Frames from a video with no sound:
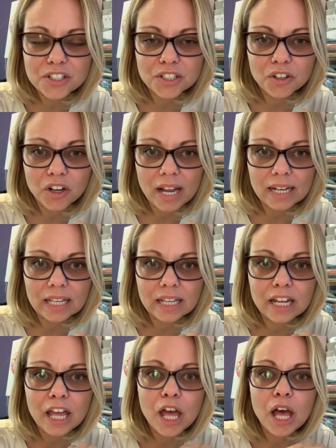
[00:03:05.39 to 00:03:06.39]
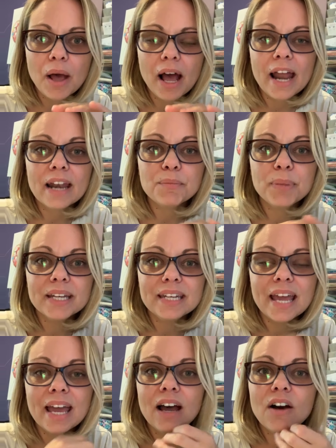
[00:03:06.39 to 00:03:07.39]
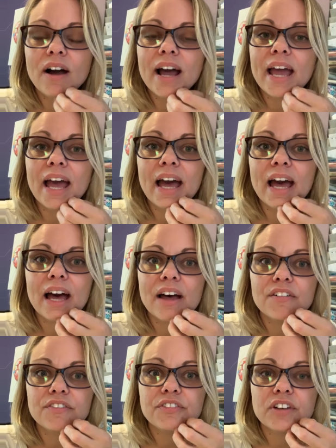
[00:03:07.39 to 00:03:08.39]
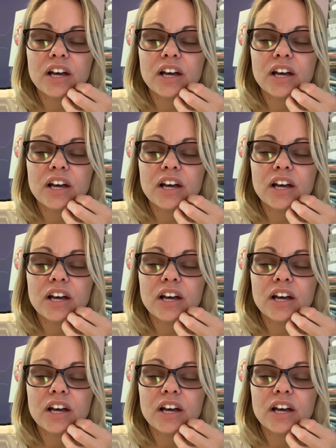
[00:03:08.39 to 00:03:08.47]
in credit, but now I have,